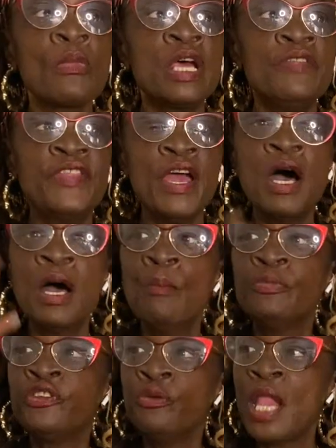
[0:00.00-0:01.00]
The, um,
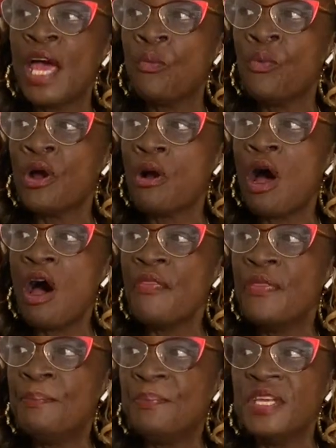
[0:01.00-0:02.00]
to like where all
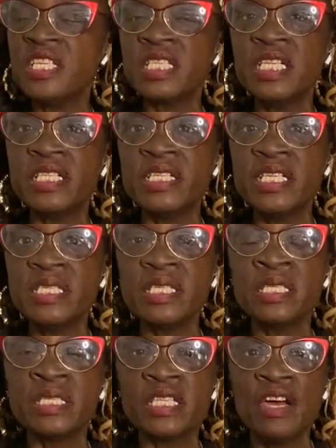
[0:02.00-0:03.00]
the businesses and
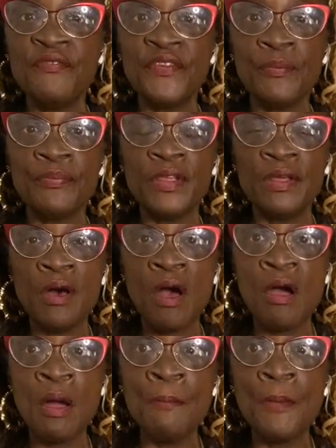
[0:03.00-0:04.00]
stuff
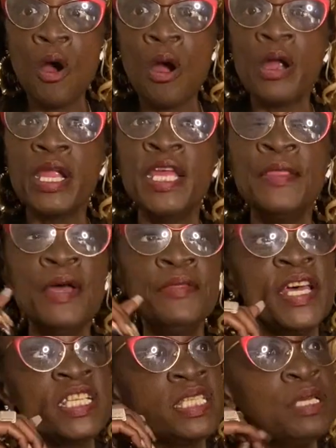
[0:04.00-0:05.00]
um, are, and
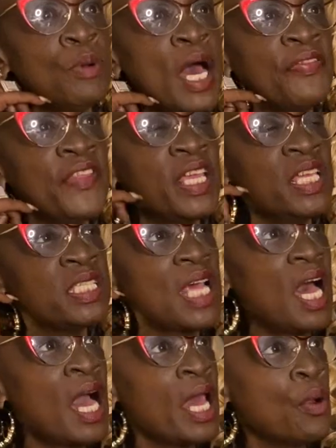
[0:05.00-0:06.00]
that's in, I think it's
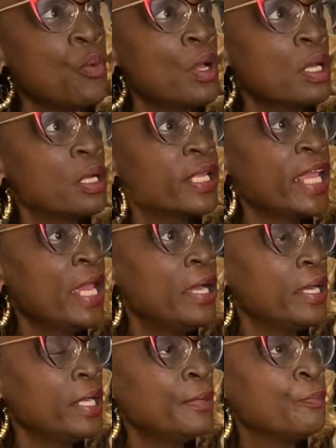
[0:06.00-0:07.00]
Ottawa,
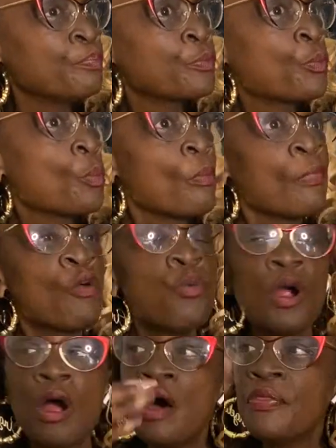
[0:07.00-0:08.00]
Canada, where
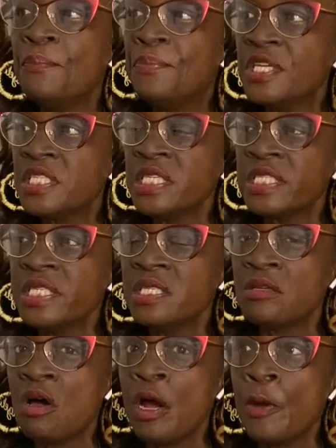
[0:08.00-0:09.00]
all the businesses
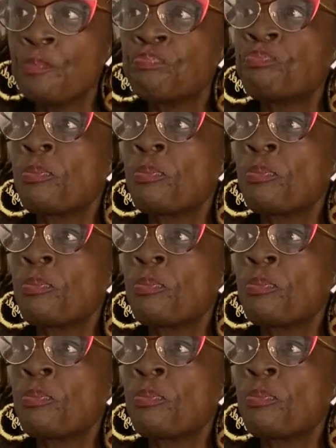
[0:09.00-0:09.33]
are.